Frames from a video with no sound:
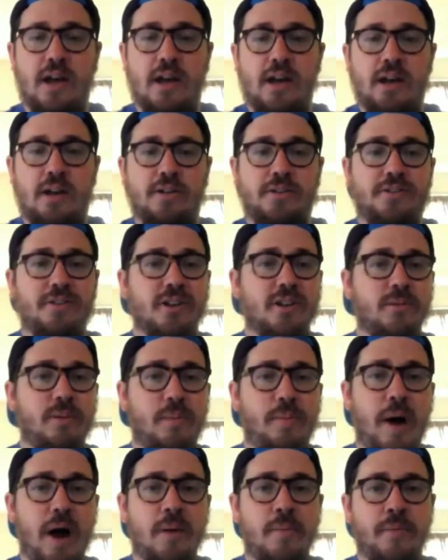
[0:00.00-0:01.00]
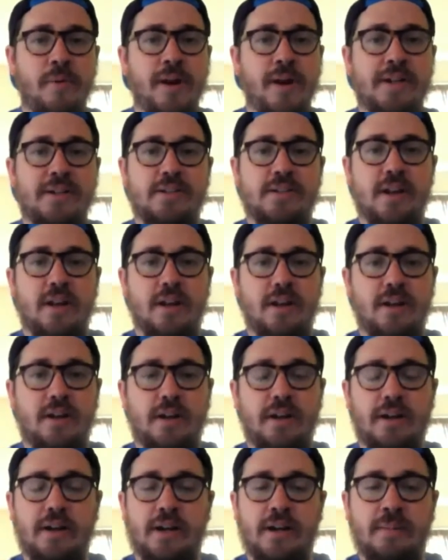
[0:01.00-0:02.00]
Talking about Pomeranz,
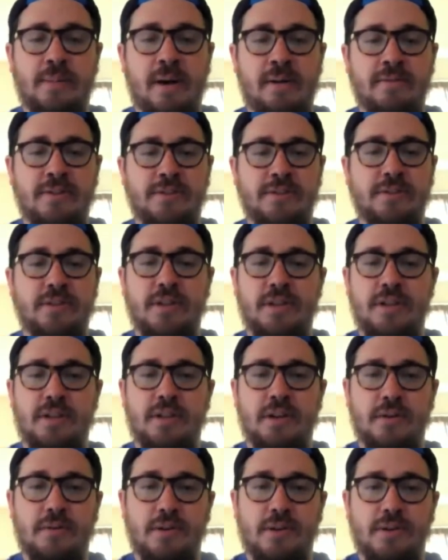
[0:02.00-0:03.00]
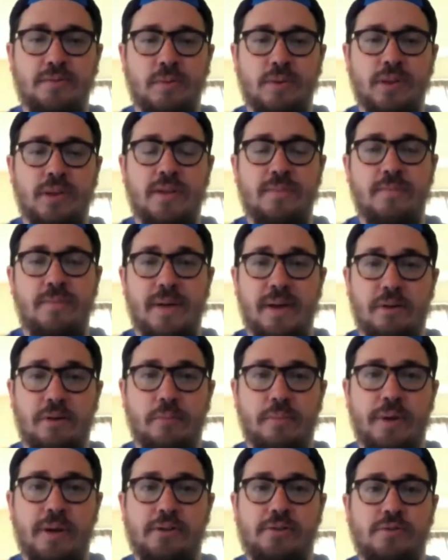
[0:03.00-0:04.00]
um, obviously, you know, he's one of the better
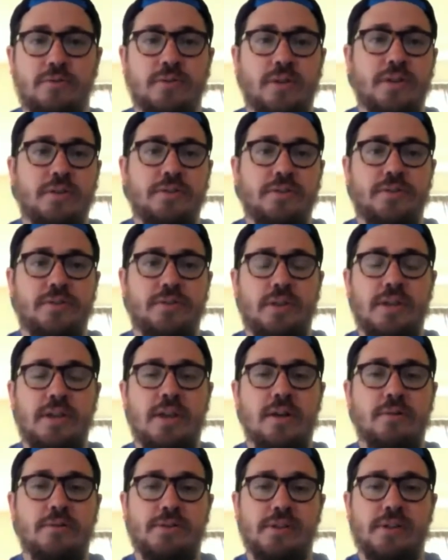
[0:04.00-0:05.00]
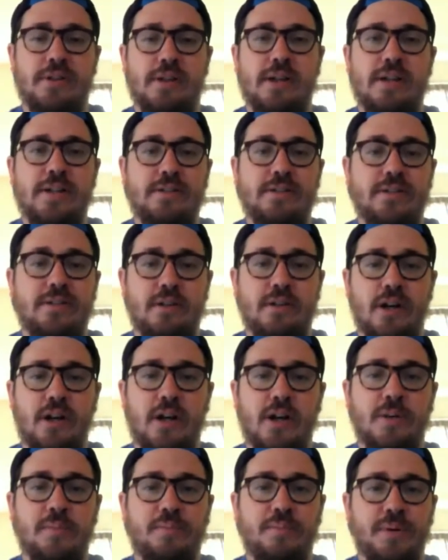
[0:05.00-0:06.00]
pitchers on the slate here tonight.
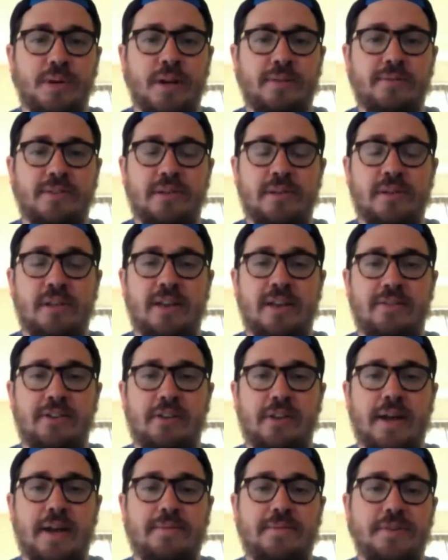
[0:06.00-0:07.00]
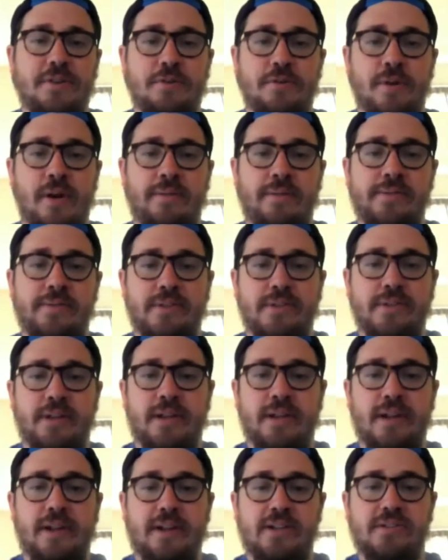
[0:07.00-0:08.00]
Um, but obviously, given a lefty, you're obviously got to
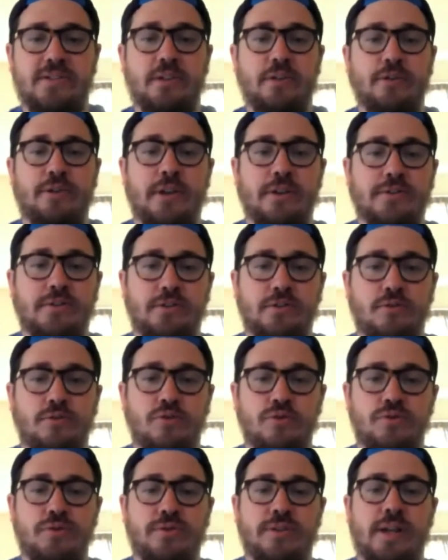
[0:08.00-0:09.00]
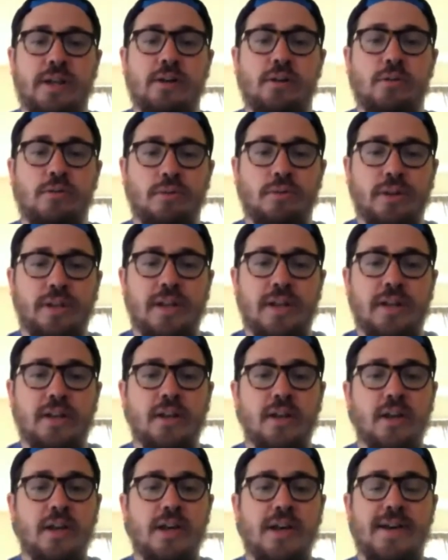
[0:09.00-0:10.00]
consider Nelson Cruz, Daeho Lee,
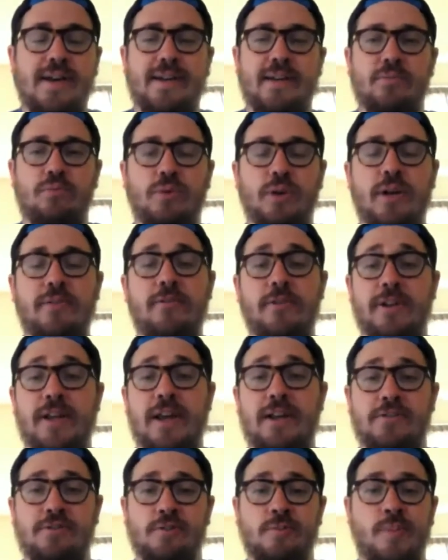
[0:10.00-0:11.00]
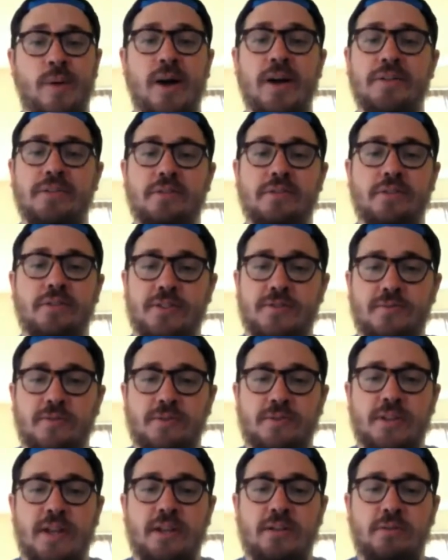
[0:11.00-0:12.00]
and whatever catchers behind the dish for
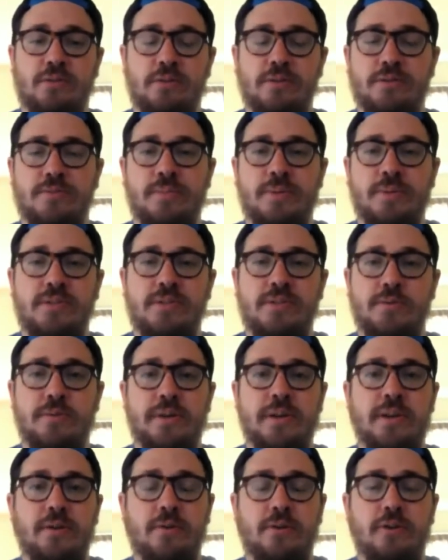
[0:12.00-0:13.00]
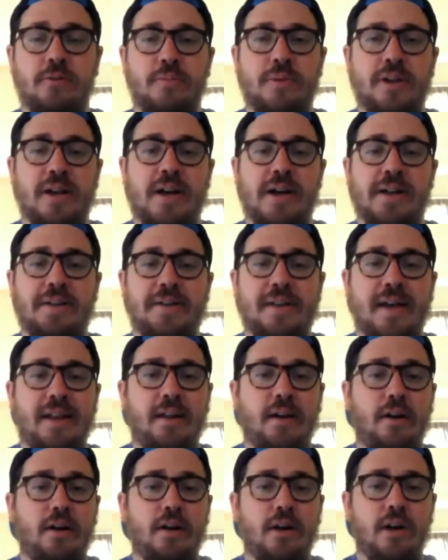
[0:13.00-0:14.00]
Seattle. Could be Zunino, could be Iannetta.